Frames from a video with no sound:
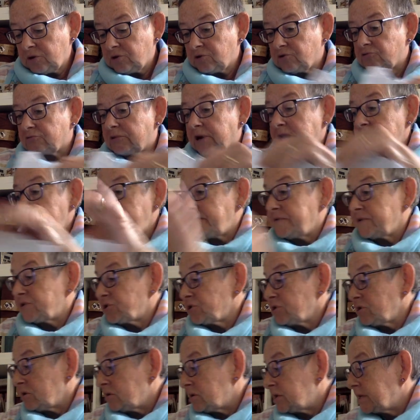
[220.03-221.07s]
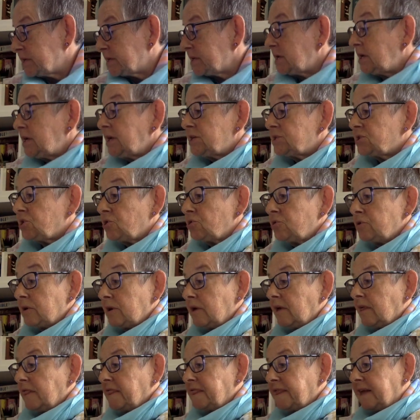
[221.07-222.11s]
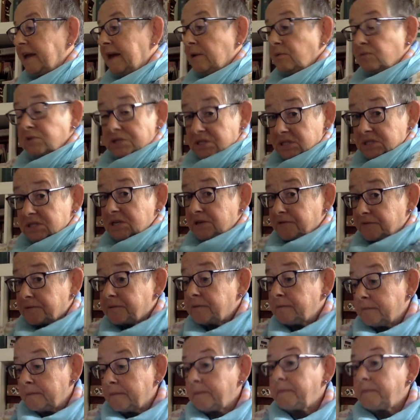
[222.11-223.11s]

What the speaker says: Great for journaling. So that was the different